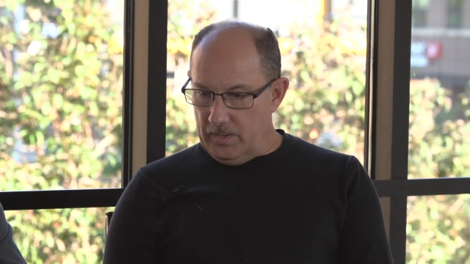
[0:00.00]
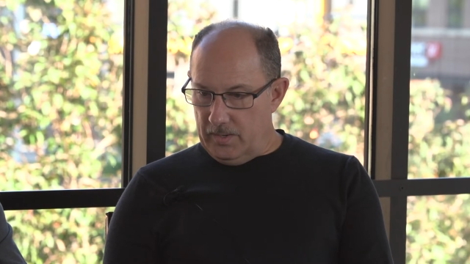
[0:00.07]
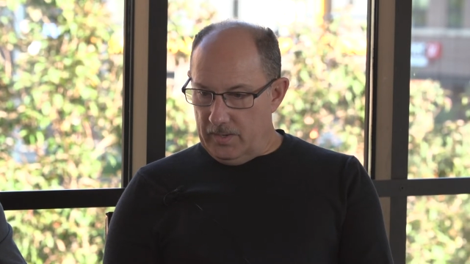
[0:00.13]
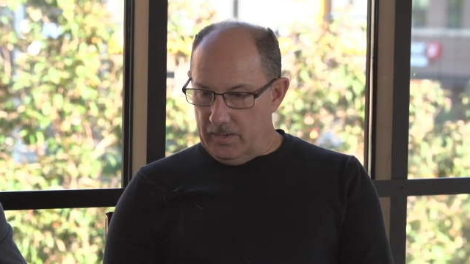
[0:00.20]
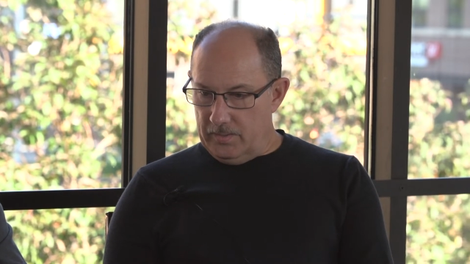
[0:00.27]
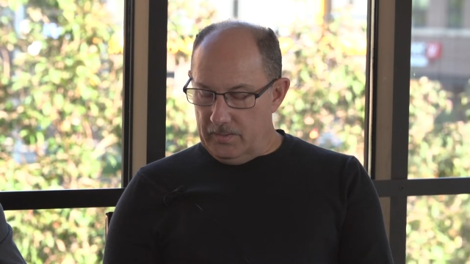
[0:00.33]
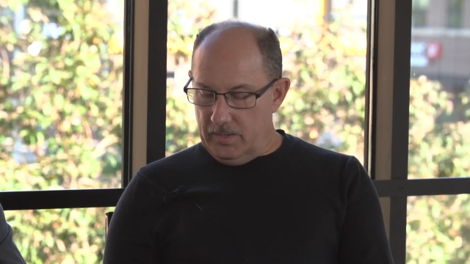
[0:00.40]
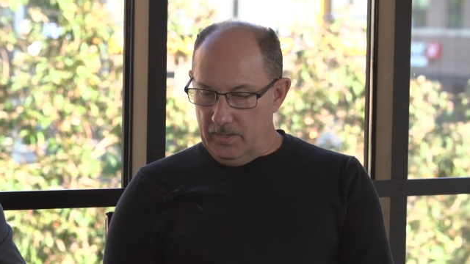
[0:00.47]

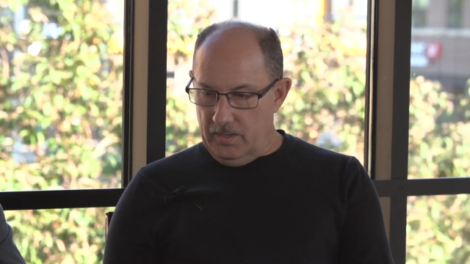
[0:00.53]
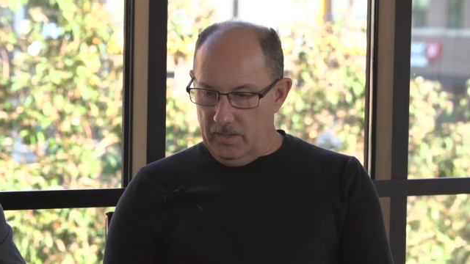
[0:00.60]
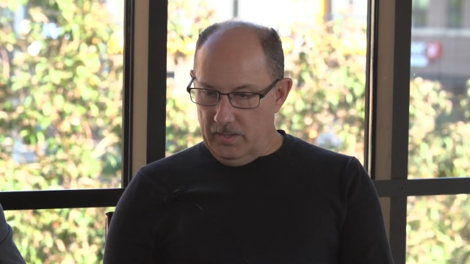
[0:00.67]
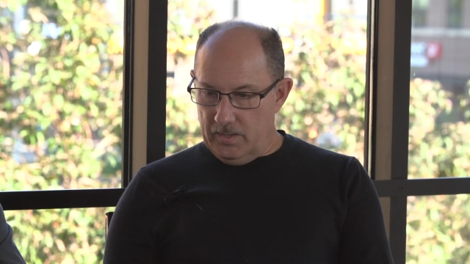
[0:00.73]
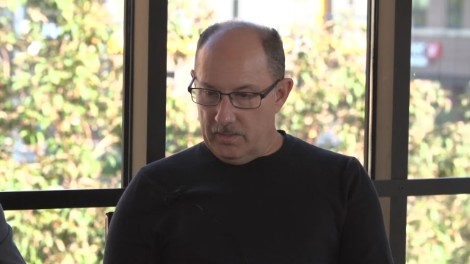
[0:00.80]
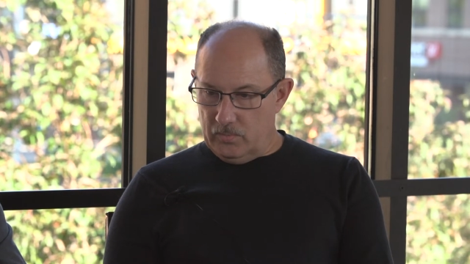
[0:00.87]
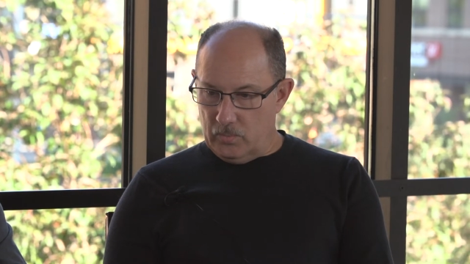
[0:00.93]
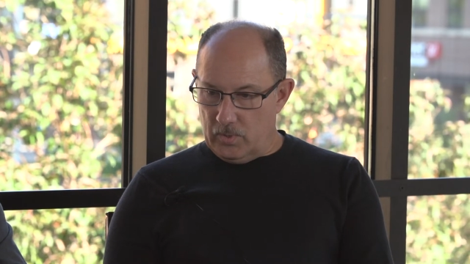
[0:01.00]
and he
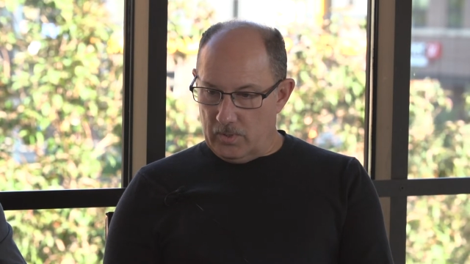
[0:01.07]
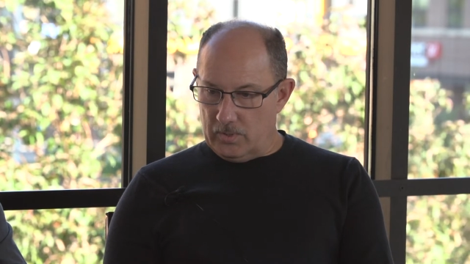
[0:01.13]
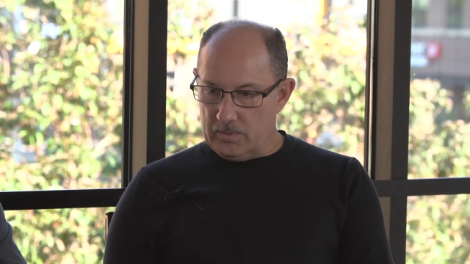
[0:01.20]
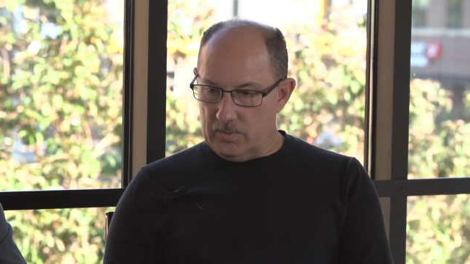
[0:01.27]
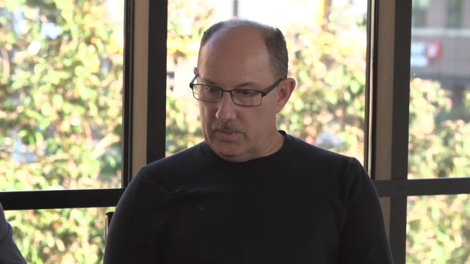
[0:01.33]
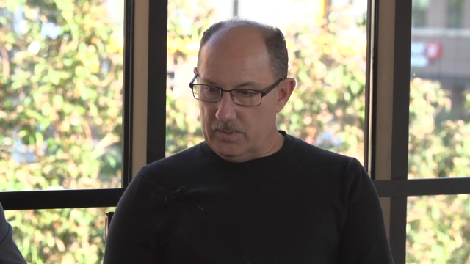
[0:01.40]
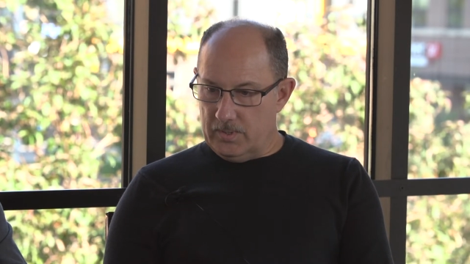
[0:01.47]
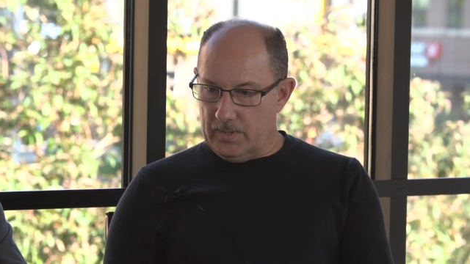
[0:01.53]
had
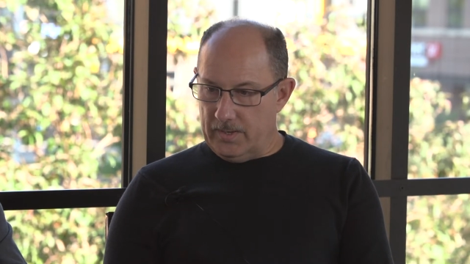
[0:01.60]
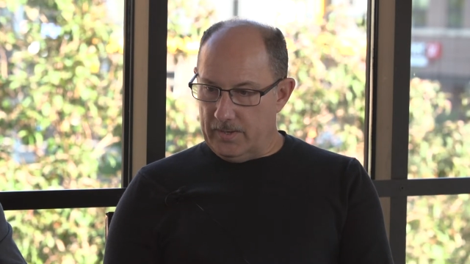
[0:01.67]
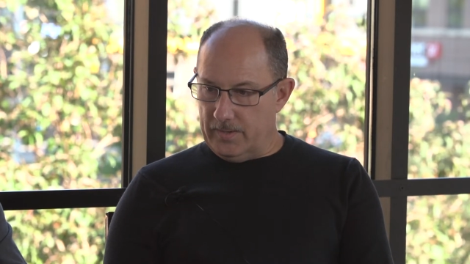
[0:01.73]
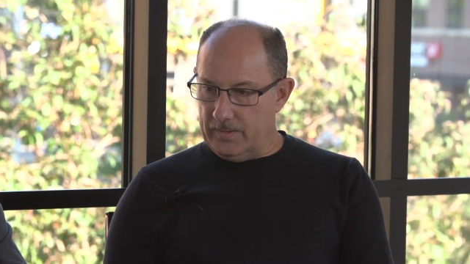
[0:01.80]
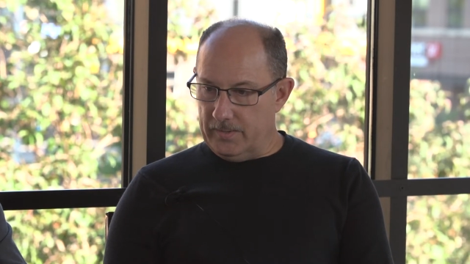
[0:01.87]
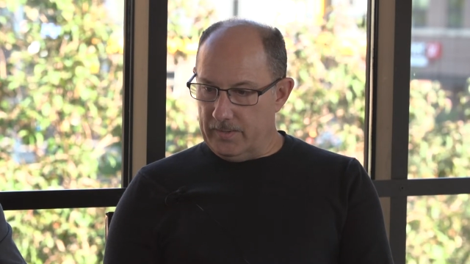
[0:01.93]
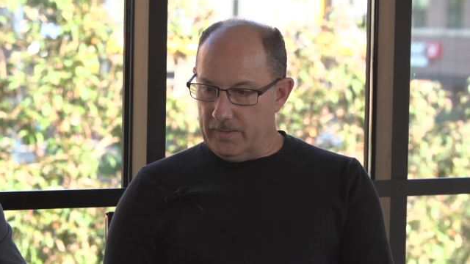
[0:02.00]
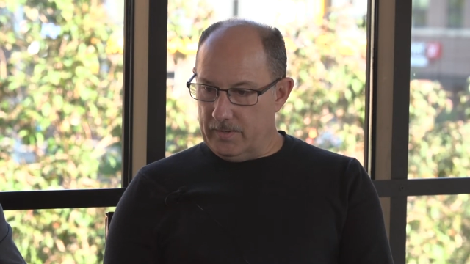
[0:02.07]
worked
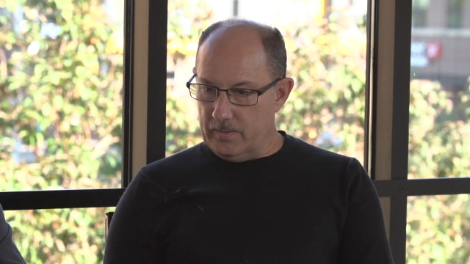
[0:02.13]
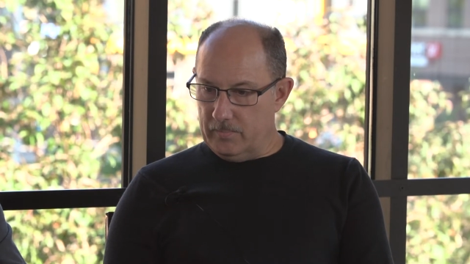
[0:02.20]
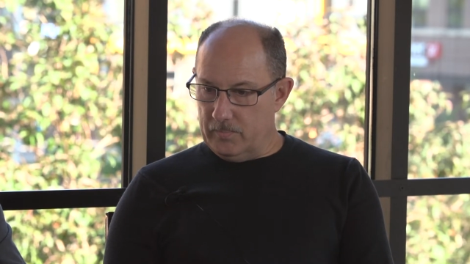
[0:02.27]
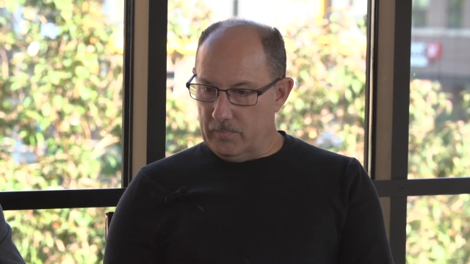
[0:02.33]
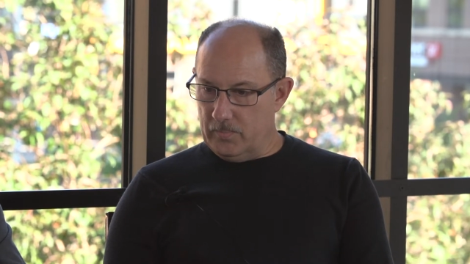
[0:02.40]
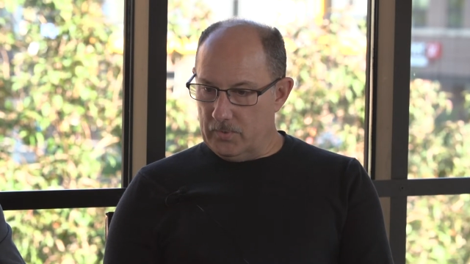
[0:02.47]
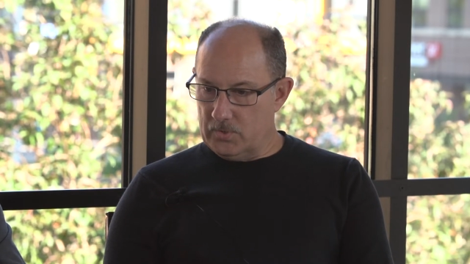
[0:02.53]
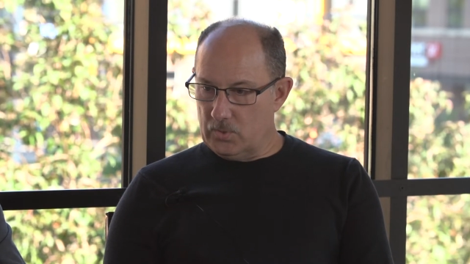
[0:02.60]
at
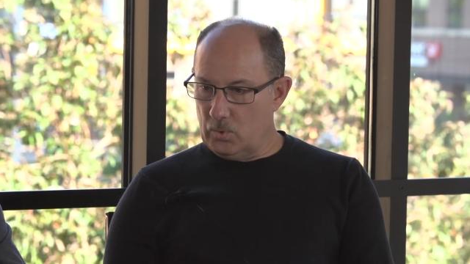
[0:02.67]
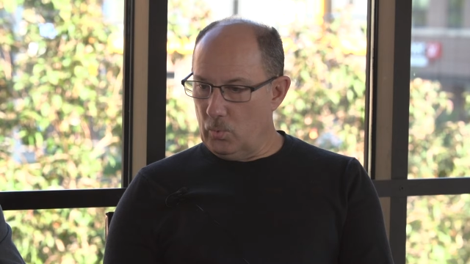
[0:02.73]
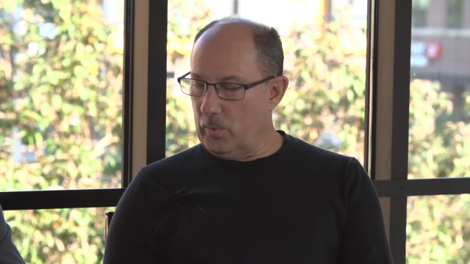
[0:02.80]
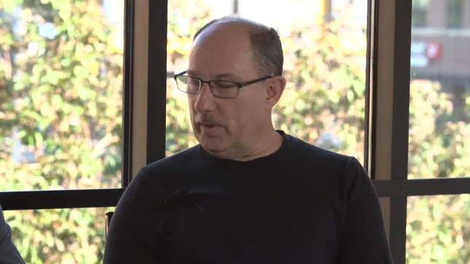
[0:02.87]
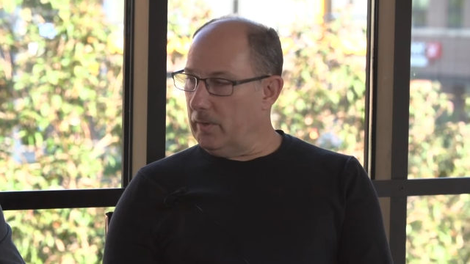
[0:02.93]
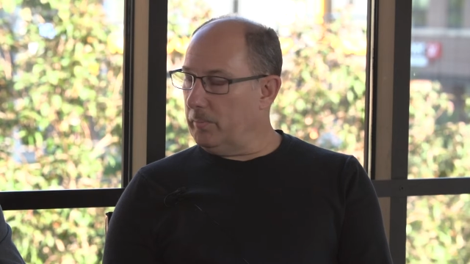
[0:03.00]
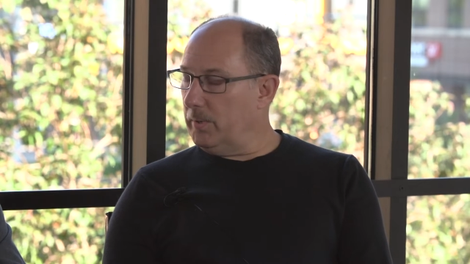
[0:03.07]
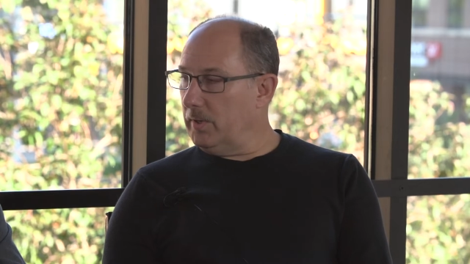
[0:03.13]

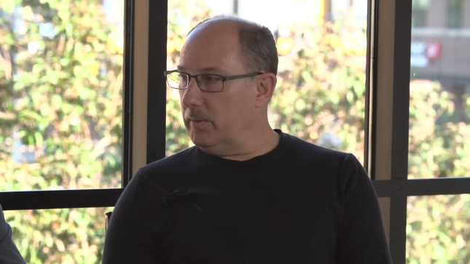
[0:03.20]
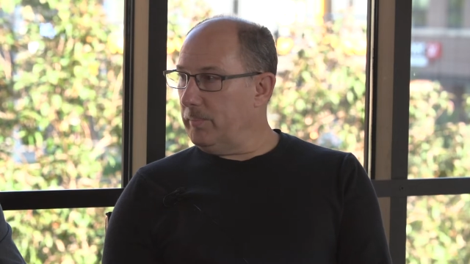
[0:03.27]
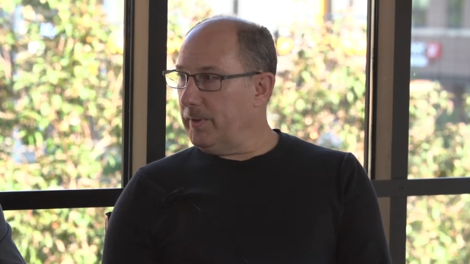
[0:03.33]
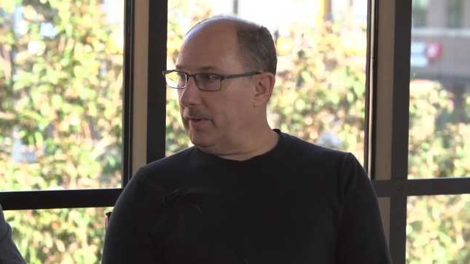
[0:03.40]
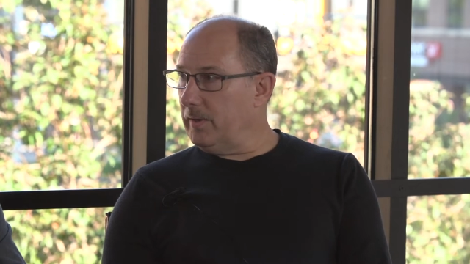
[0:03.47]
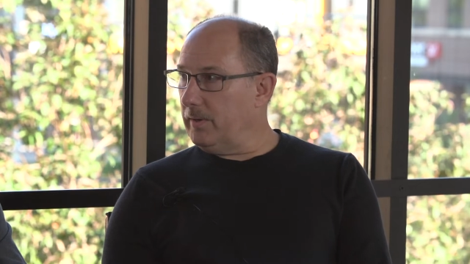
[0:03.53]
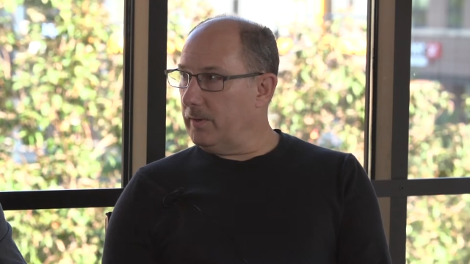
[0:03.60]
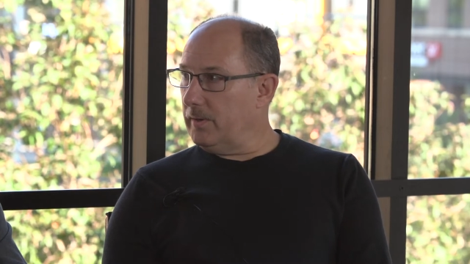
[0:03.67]
Squibb. He'd
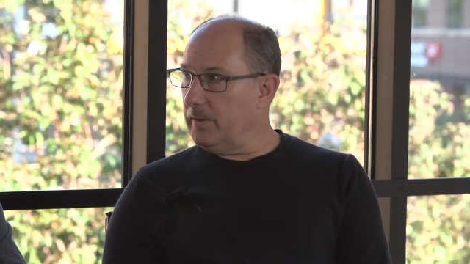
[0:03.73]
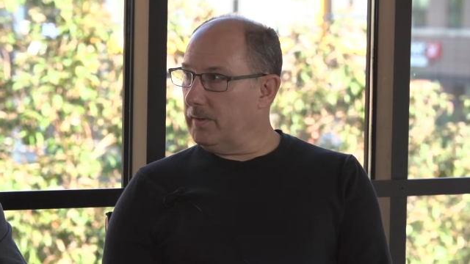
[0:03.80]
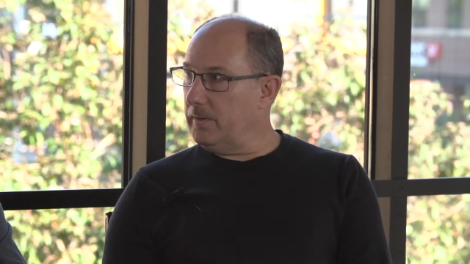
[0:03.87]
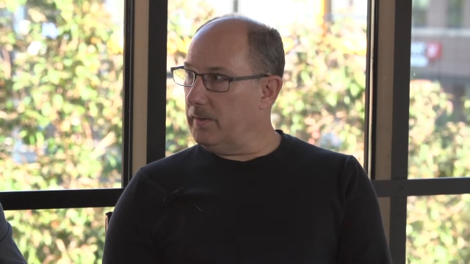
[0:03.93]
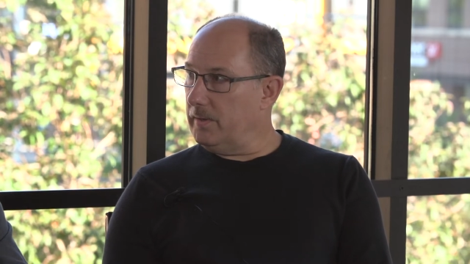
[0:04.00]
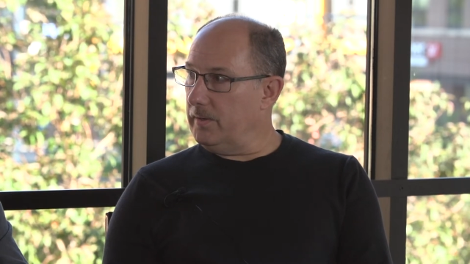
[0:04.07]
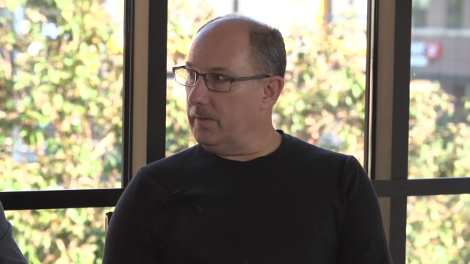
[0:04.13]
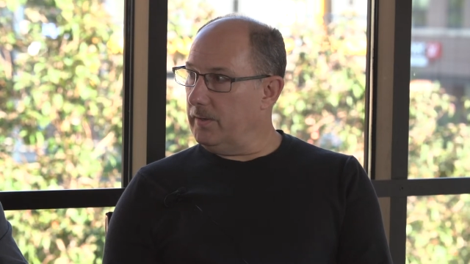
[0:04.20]
been
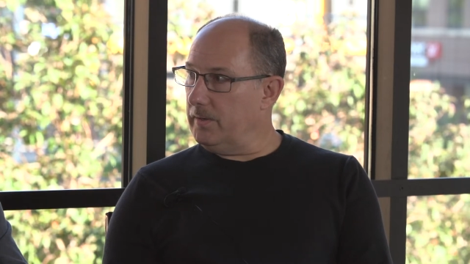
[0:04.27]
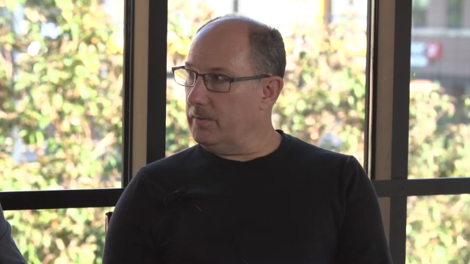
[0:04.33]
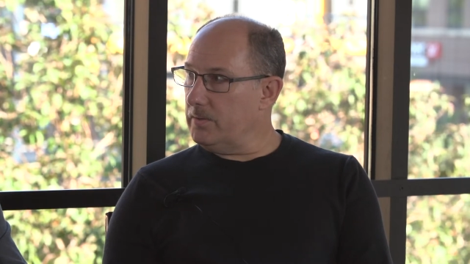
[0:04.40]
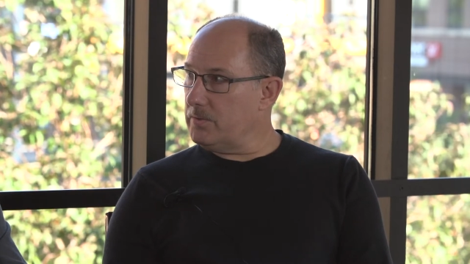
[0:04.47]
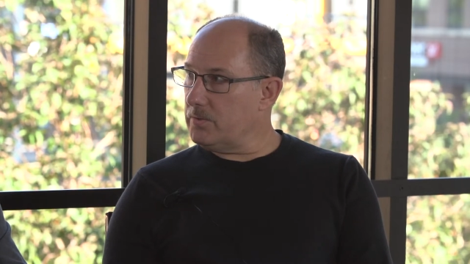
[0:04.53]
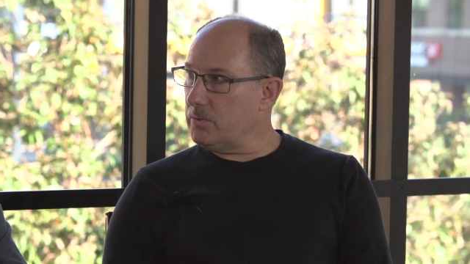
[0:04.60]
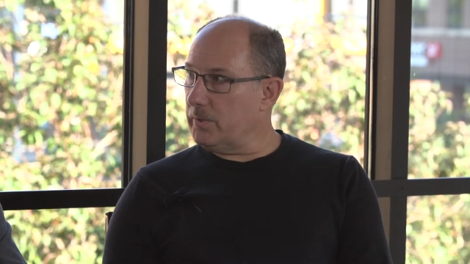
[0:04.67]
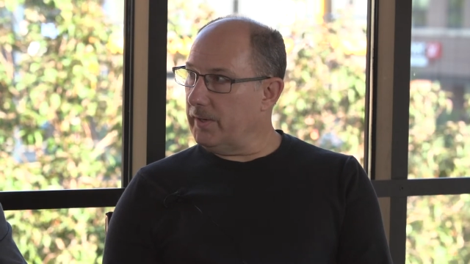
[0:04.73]
in
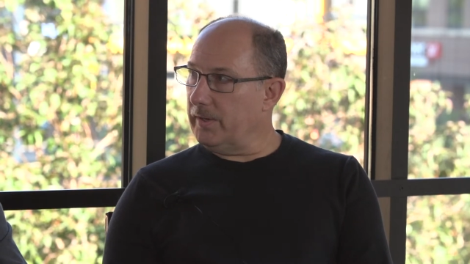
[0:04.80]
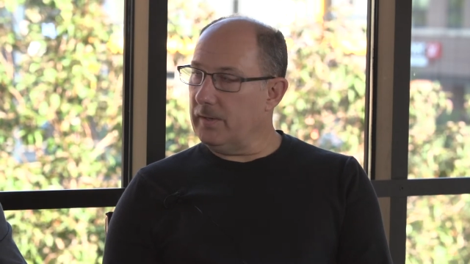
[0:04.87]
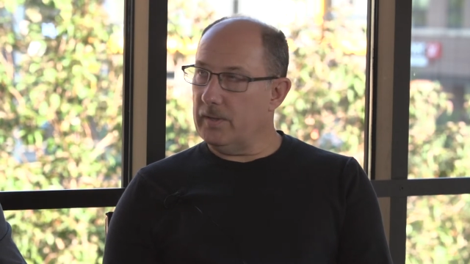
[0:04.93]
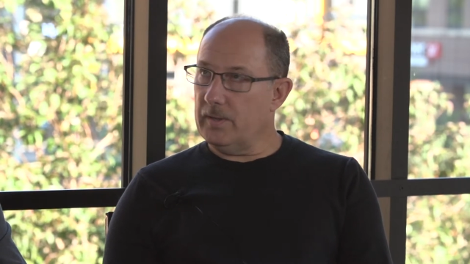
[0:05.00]
industry.